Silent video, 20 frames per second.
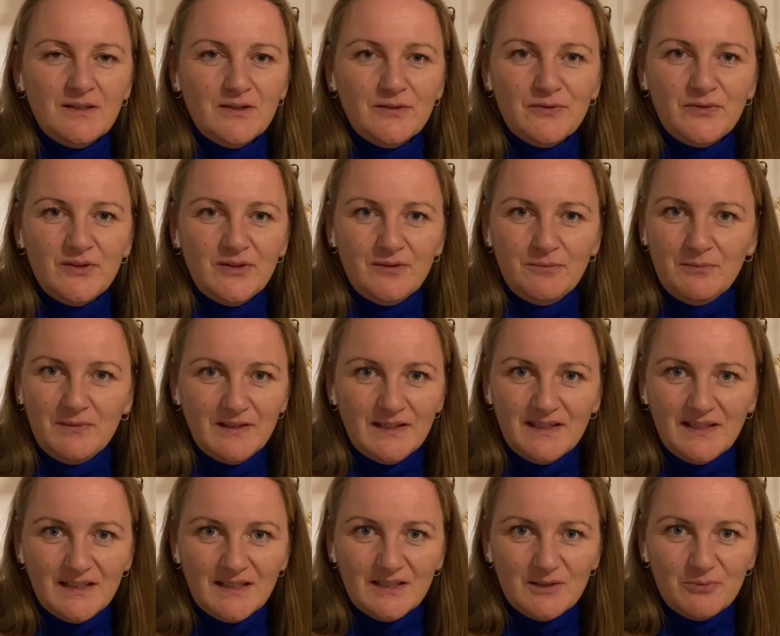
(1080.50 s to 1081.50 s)
of the
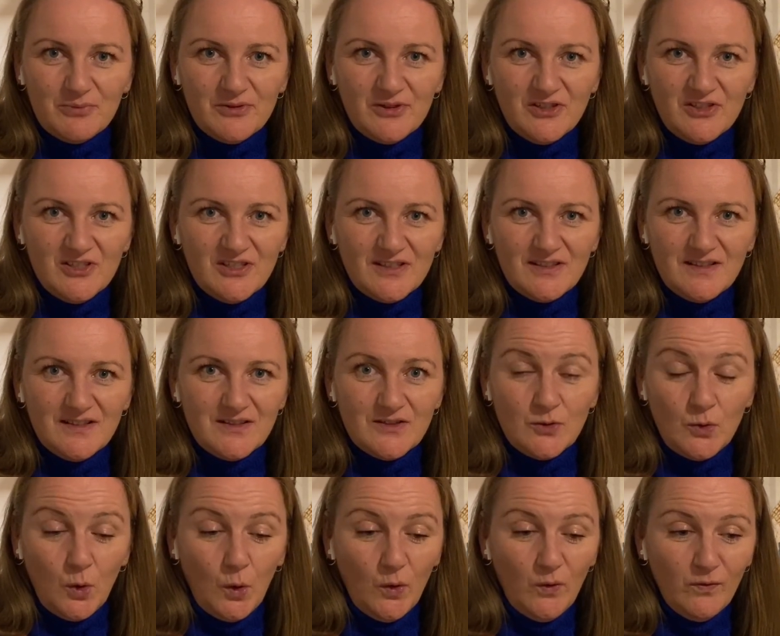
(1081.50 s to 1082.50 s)
knitting the project is
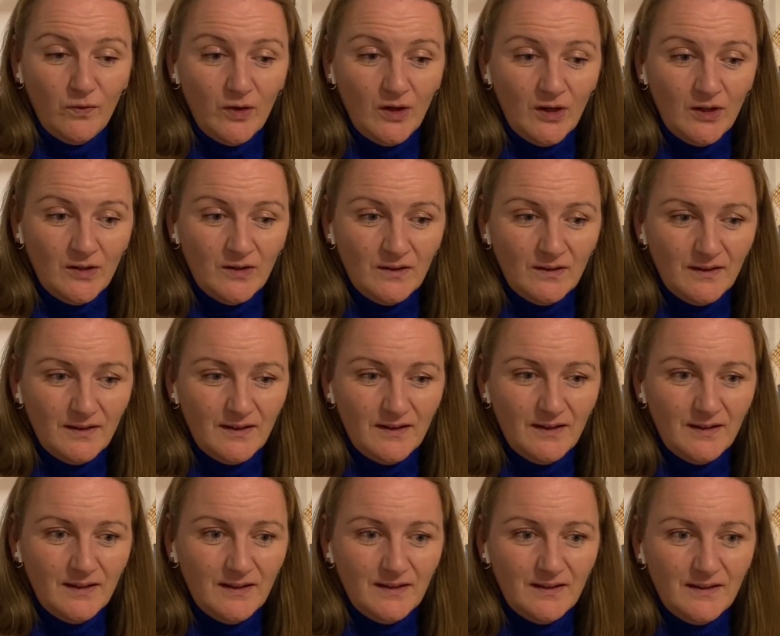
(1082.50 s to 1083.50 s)
over,
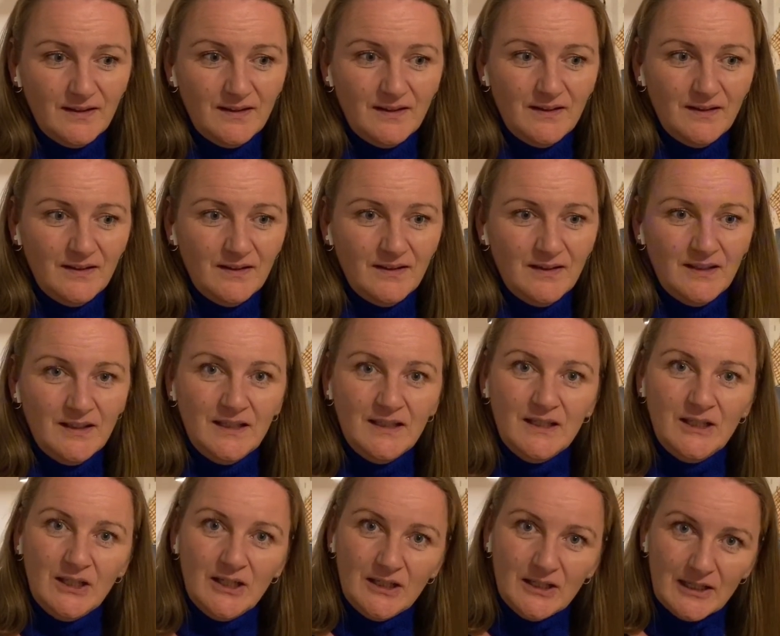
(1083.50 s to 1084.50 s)
and
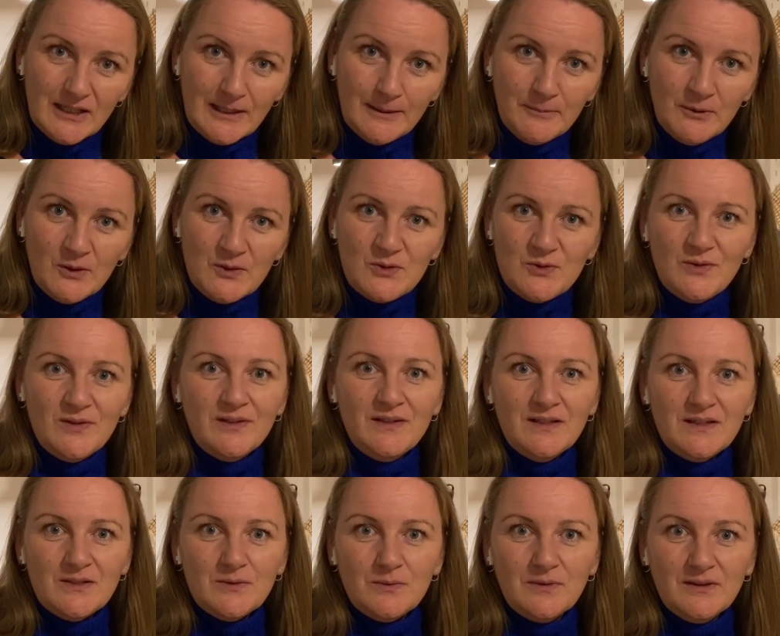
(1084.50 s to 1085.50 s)
I'm on to the
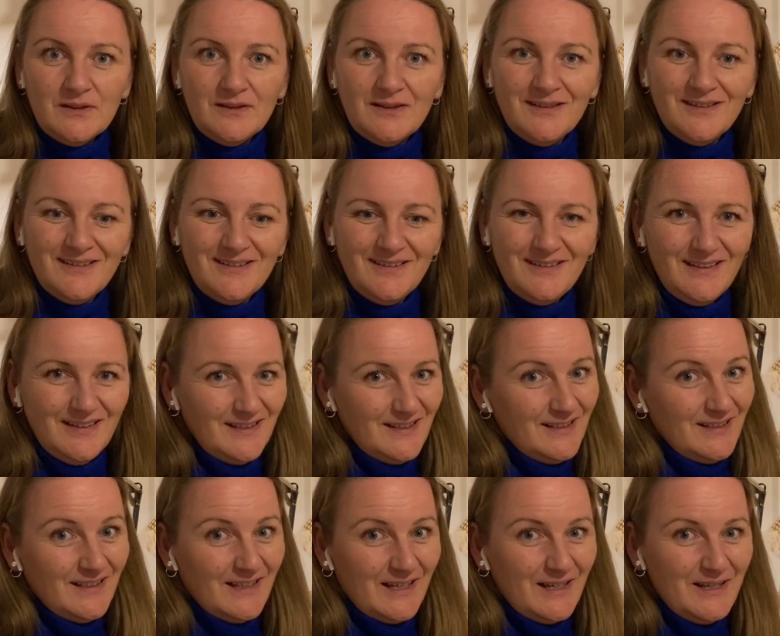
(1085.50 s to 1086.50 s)
next one,
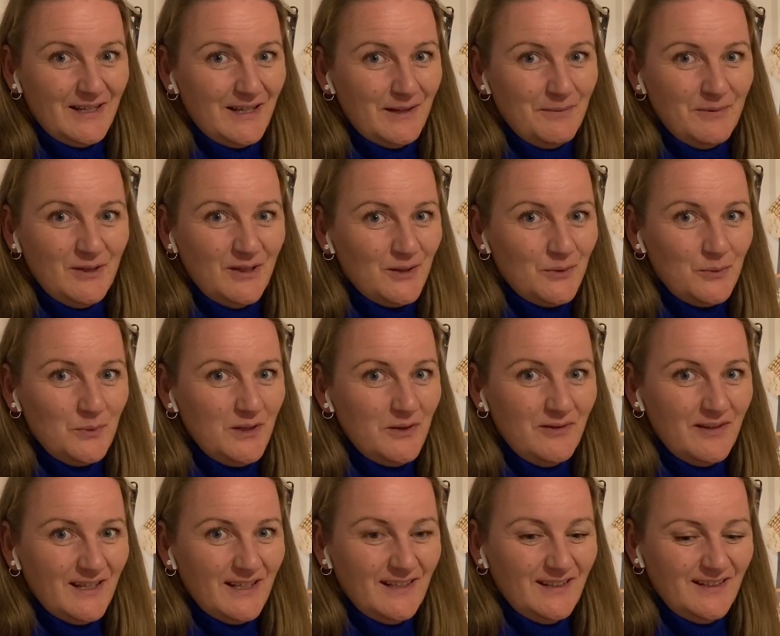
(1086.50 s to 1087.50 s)
and I am not weaving
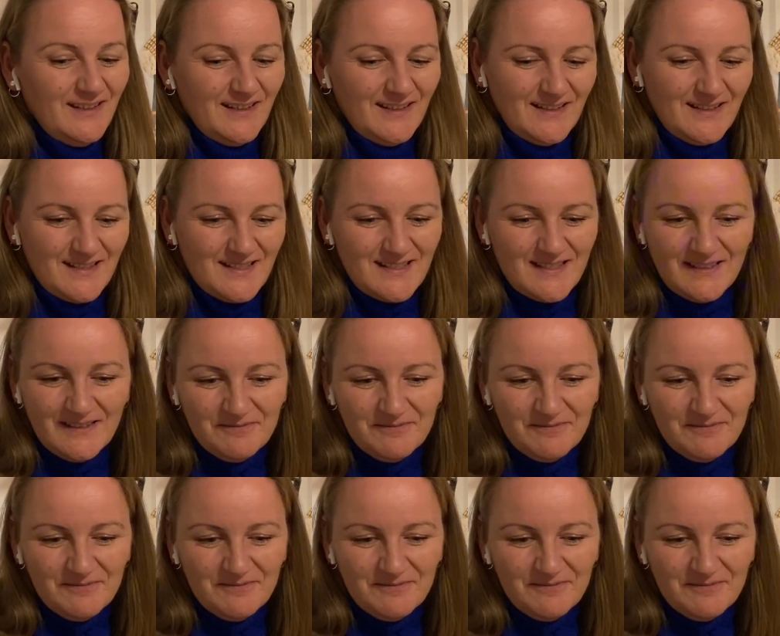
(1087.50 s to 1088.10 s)
in the ends.